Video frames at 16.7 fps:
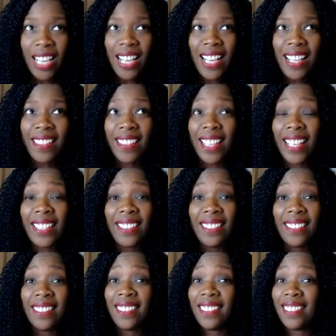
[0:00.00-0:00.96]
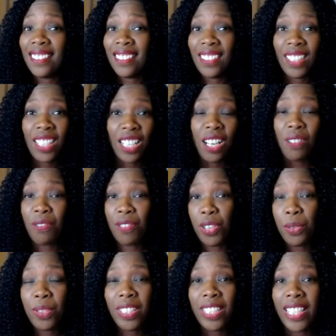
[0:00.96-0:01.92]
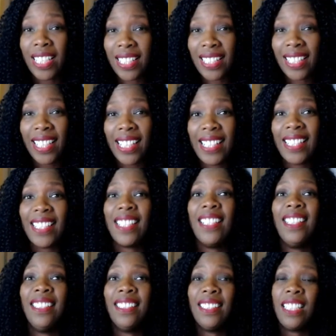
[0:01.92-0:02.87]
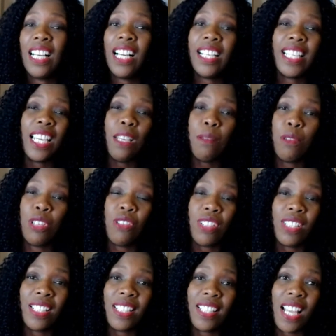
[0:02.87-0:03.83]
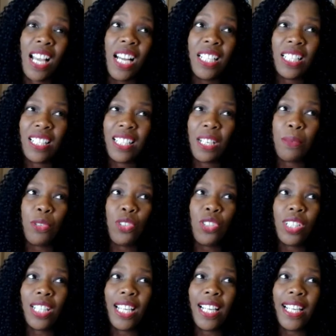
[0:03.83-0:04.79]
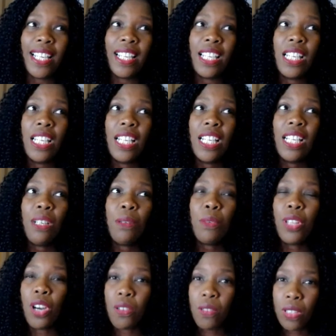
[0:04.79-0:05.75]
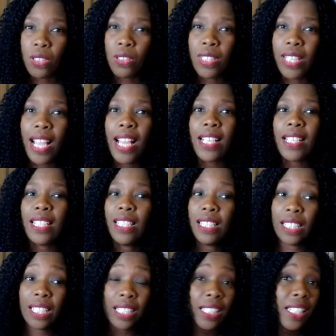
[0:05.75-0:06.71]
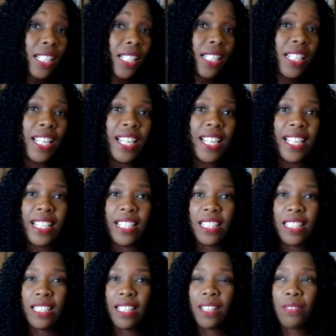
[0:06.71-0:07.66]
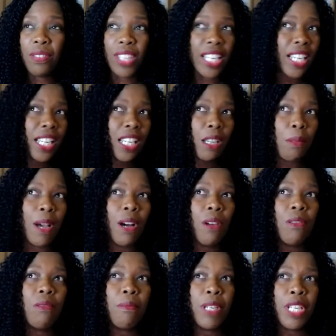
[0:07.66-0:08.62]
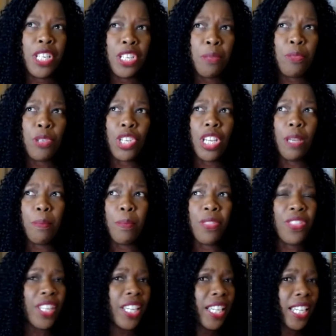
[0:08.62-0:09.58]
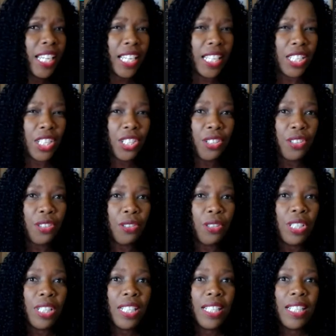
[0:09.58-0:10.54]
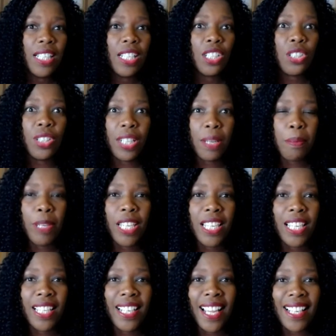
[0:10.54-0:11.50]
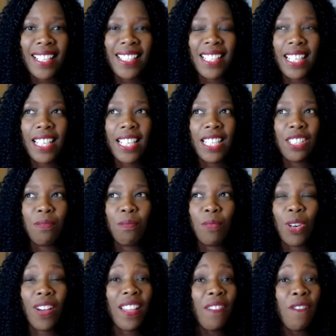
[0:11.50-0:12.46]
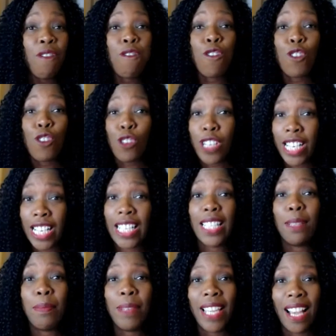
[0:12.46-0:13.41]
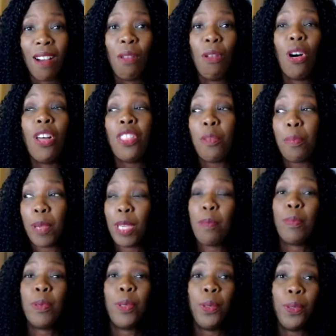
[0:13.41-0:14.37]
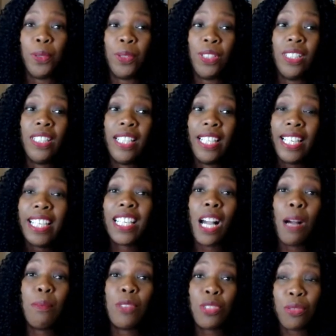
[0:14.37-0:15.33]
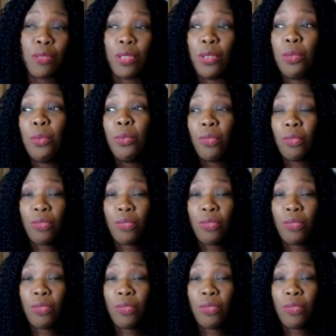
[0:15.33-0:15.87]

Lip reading: And then a few years later, I came across this card because I was just like, with the oracle decks and listening and thinking about mediumship and thinking, you know, could I be connected? And what it freaks me out. Other people, he comes through